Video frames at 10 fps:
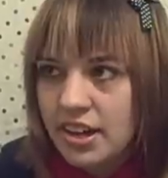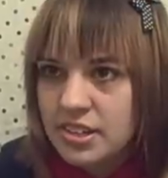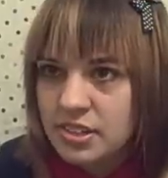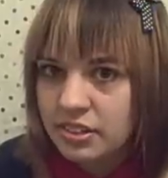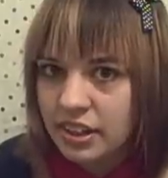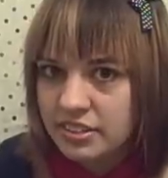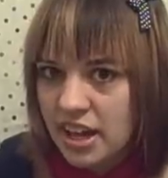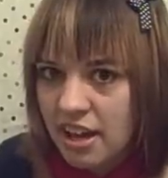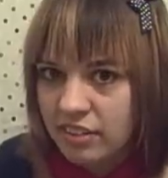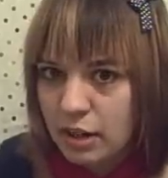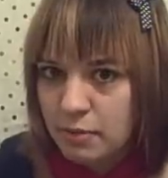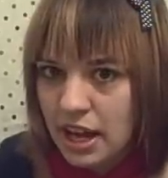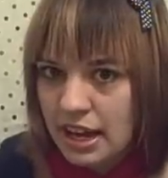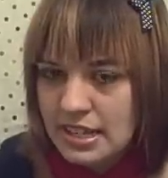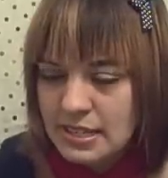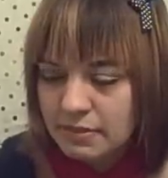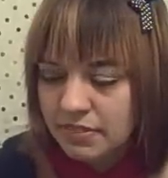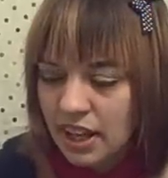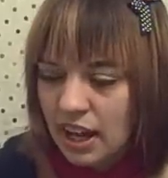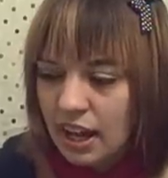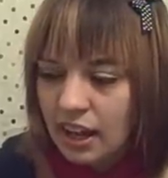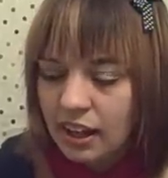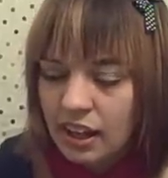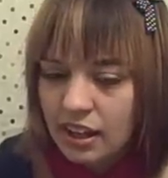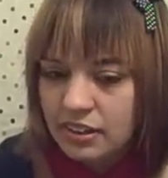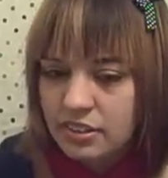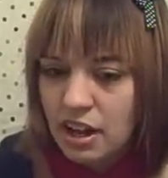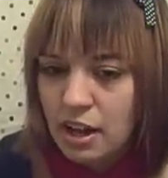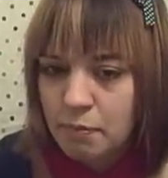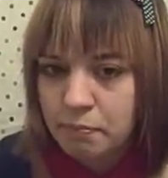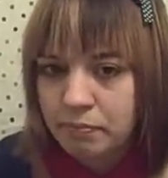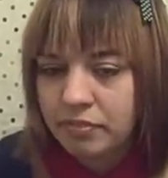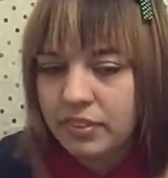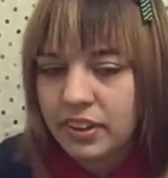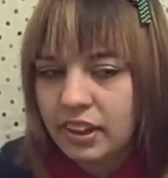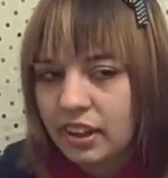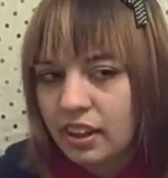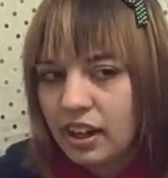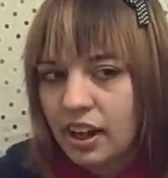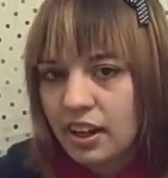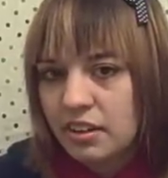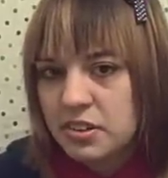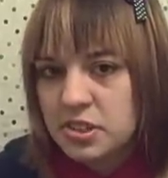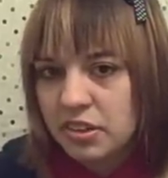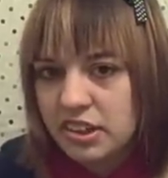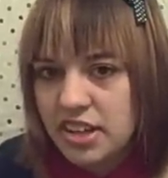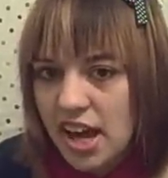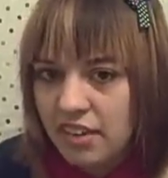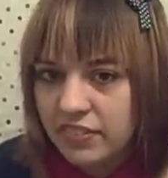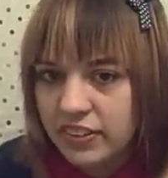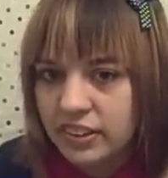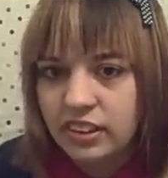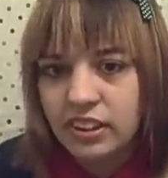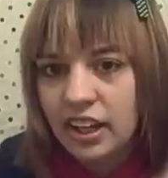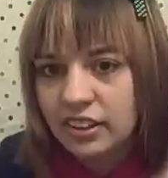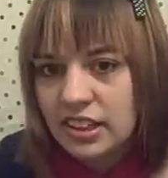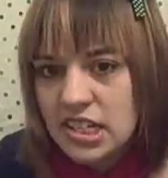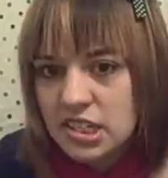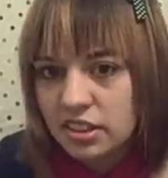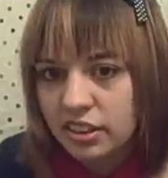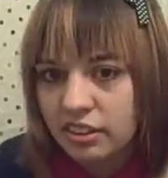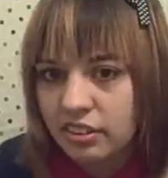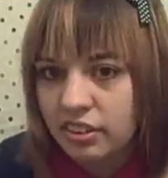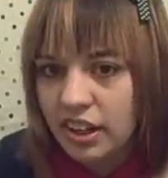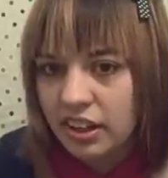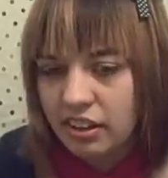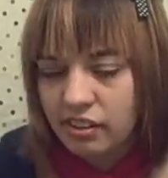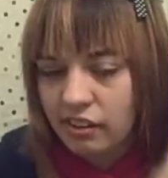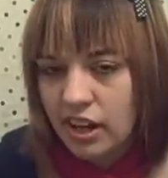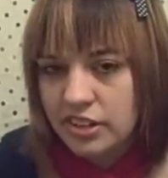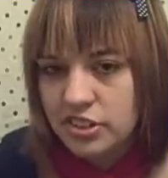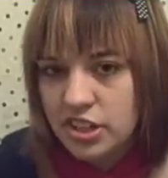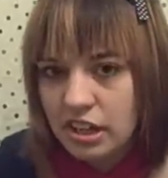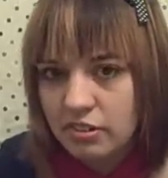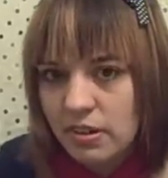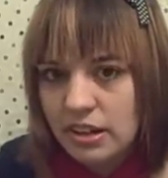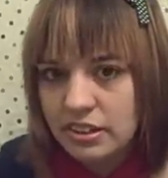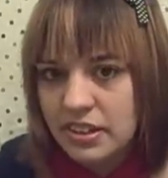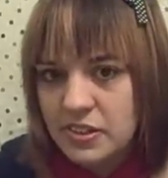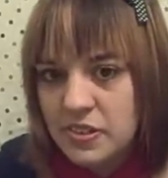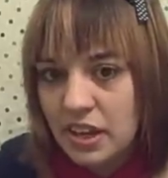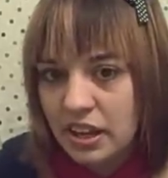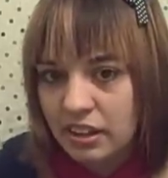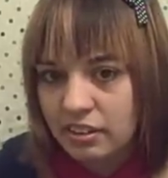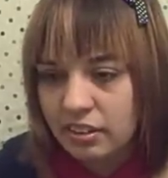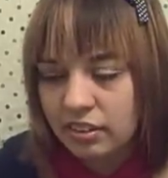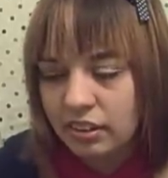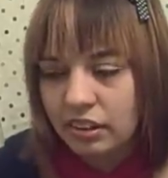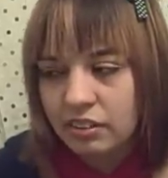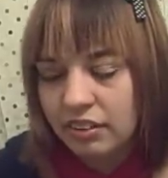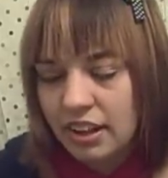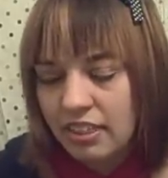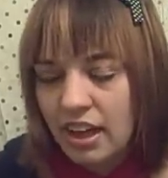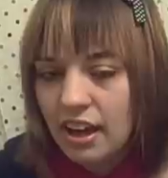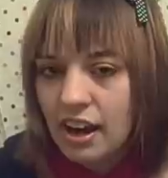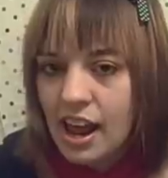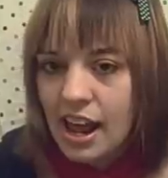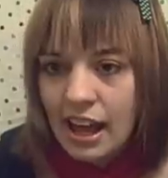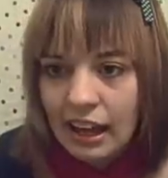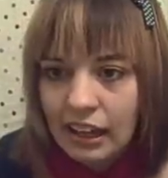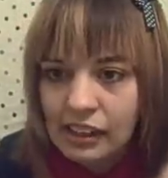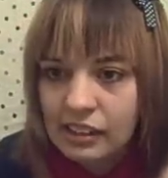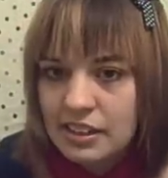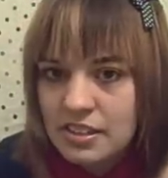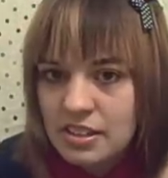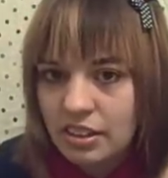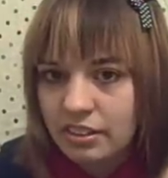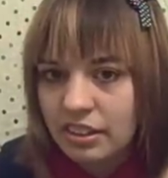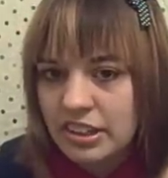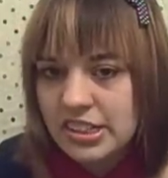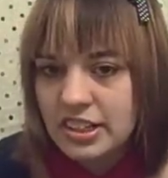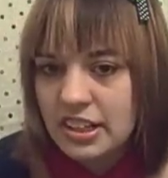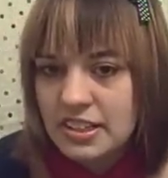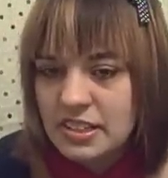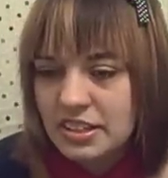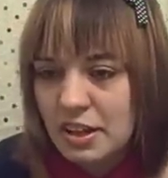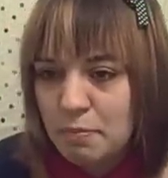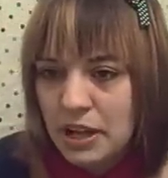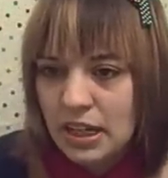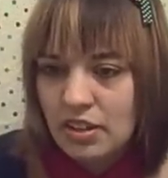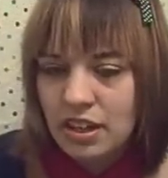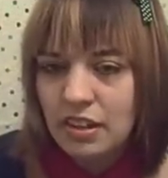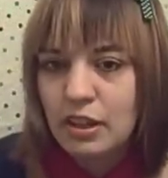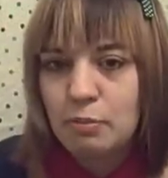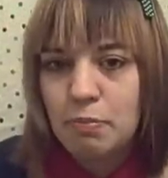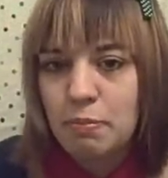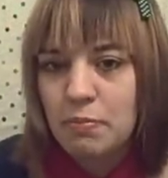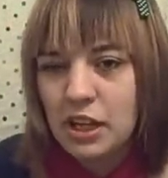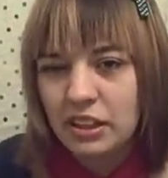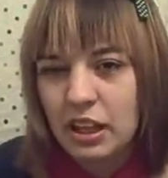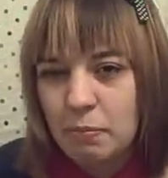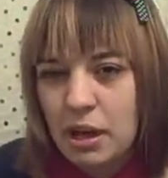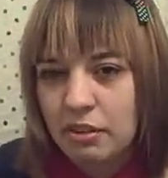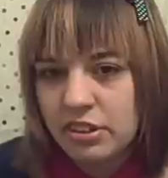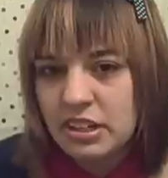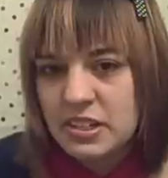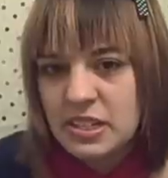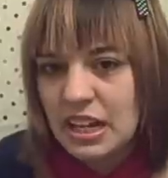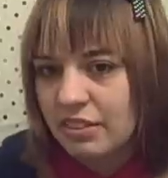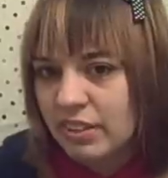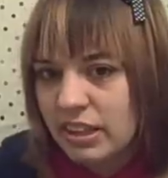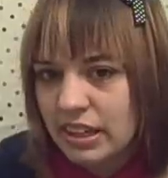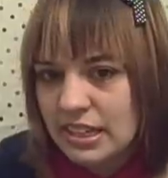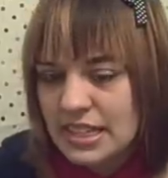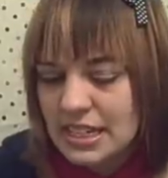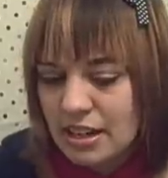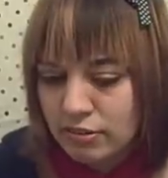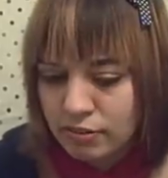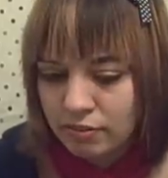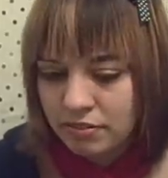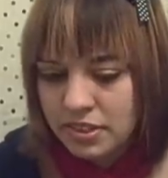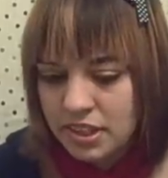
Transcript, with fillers: I still like to have it on my eyes. And um, I also like to have a, at least a little light color eyeshadow on because I, you know, like that and concealer to conceal up anything and then like a powder to set everything and stuff.